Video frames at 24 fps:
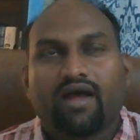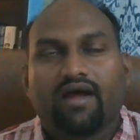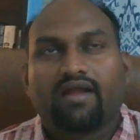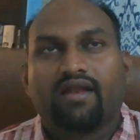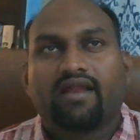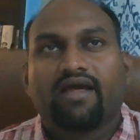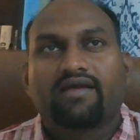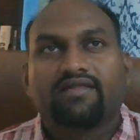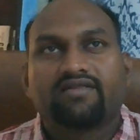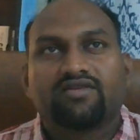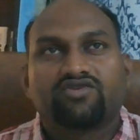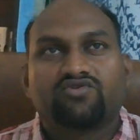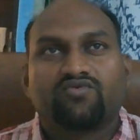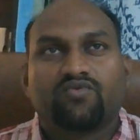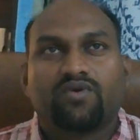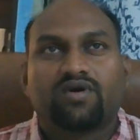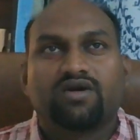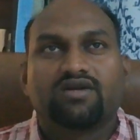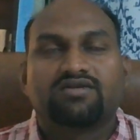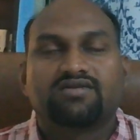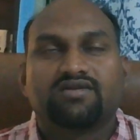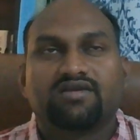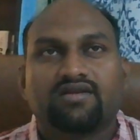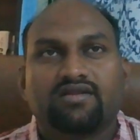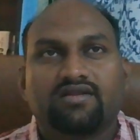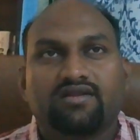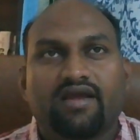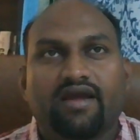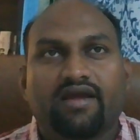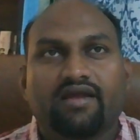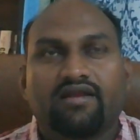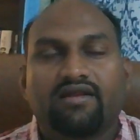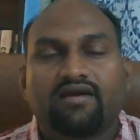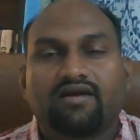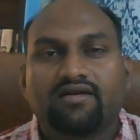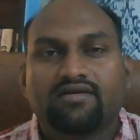I like this verse.
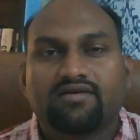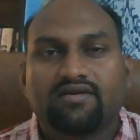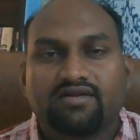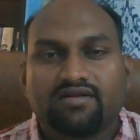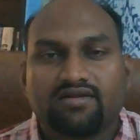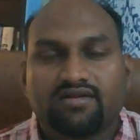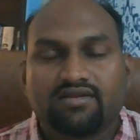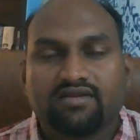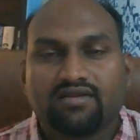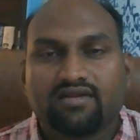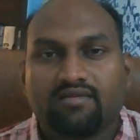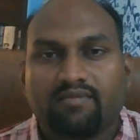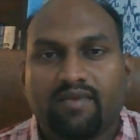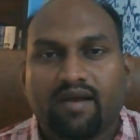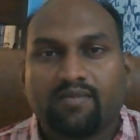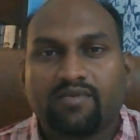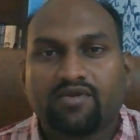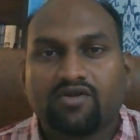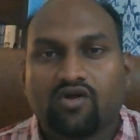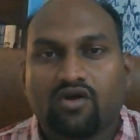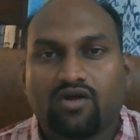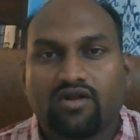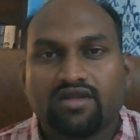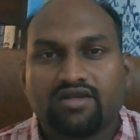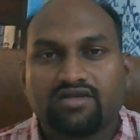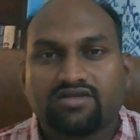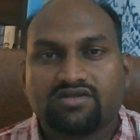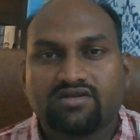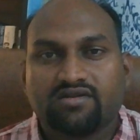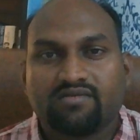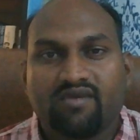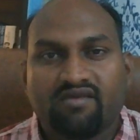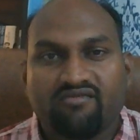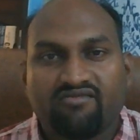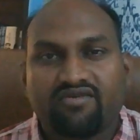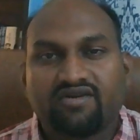I learned it in the Bible college
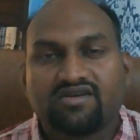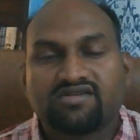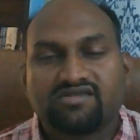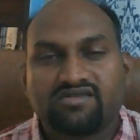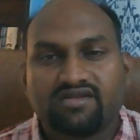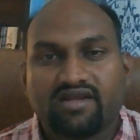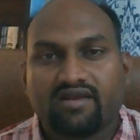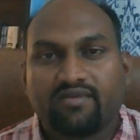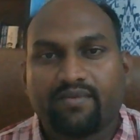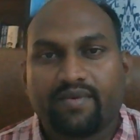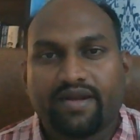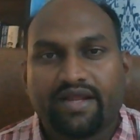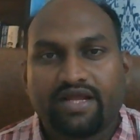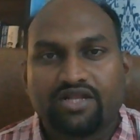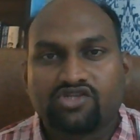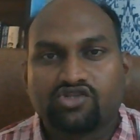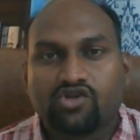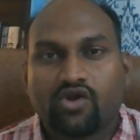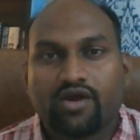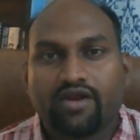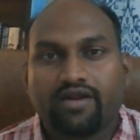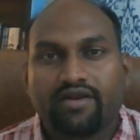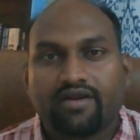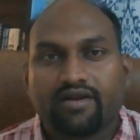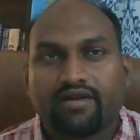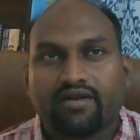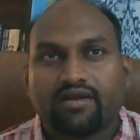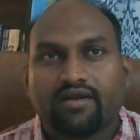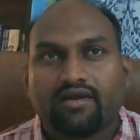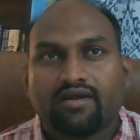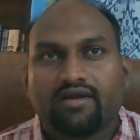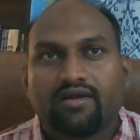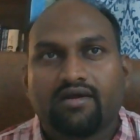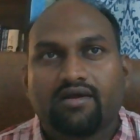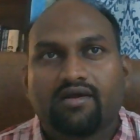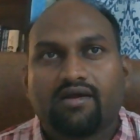in my first year when I joined it.
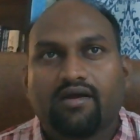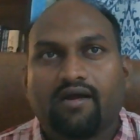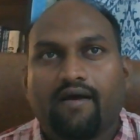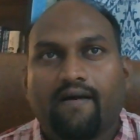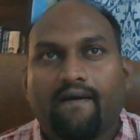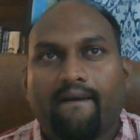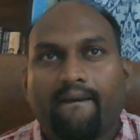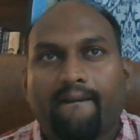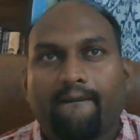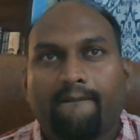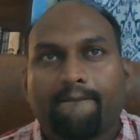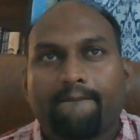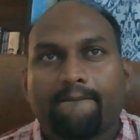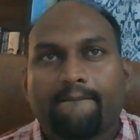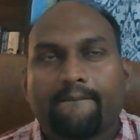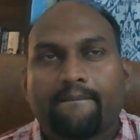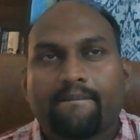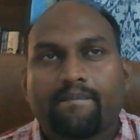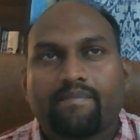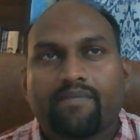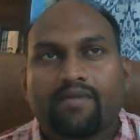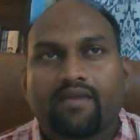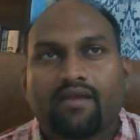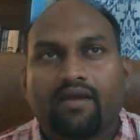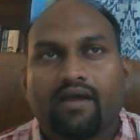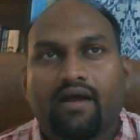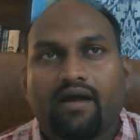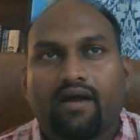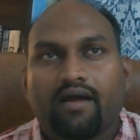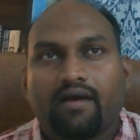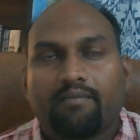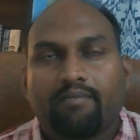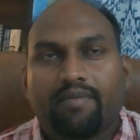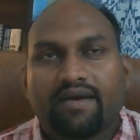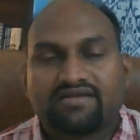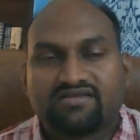
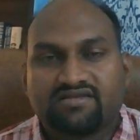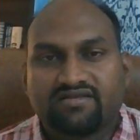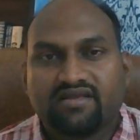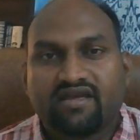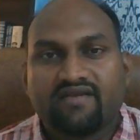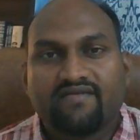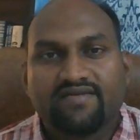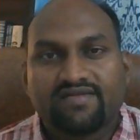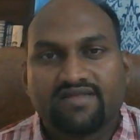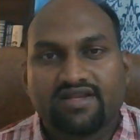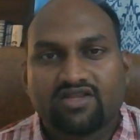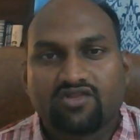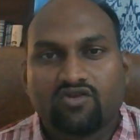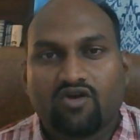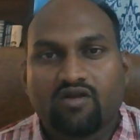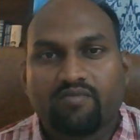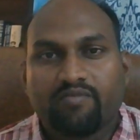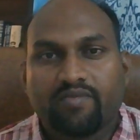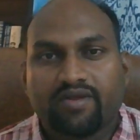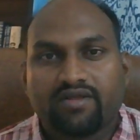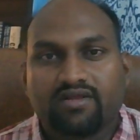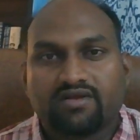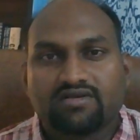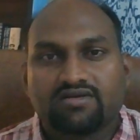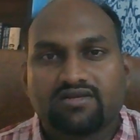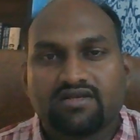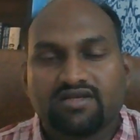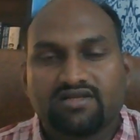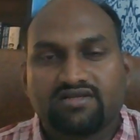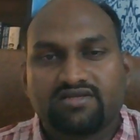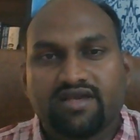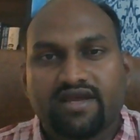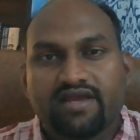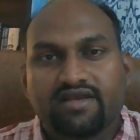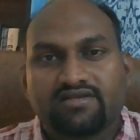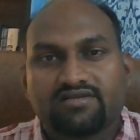Pastor Devendra taught me this. It
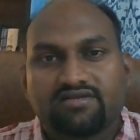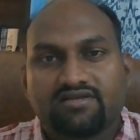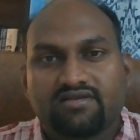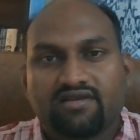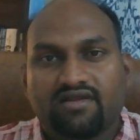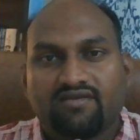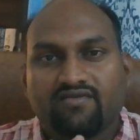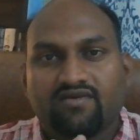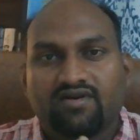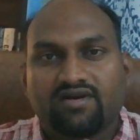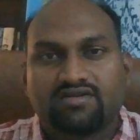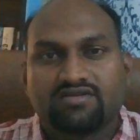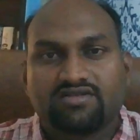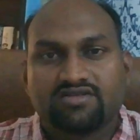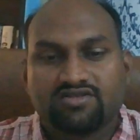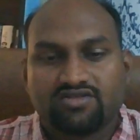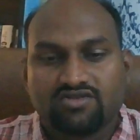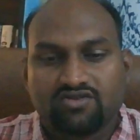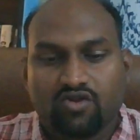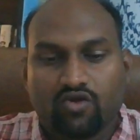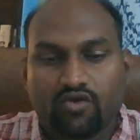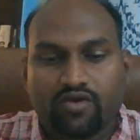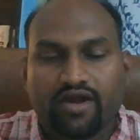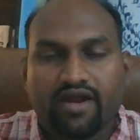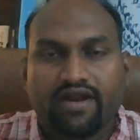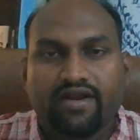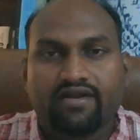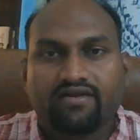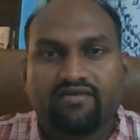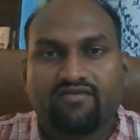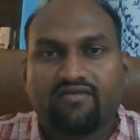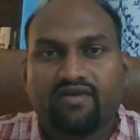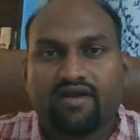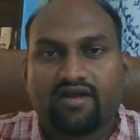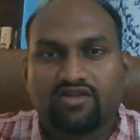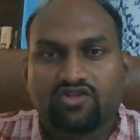says the verse is
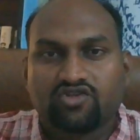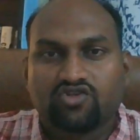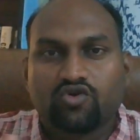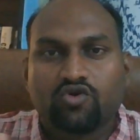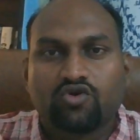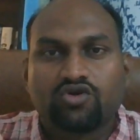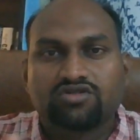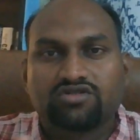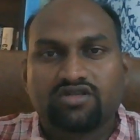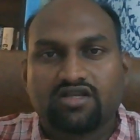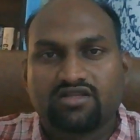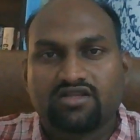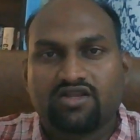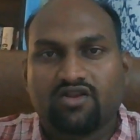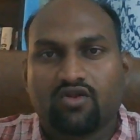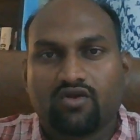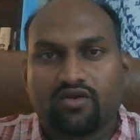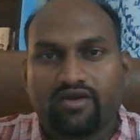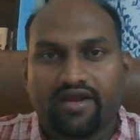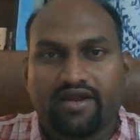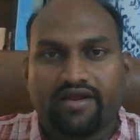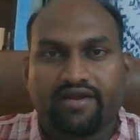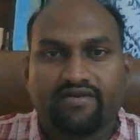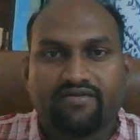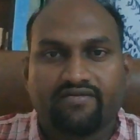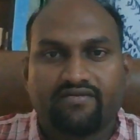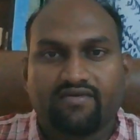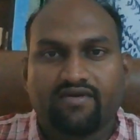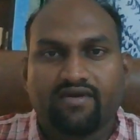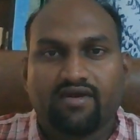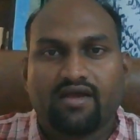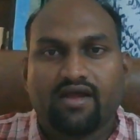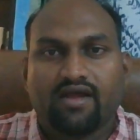locative and source and the locative.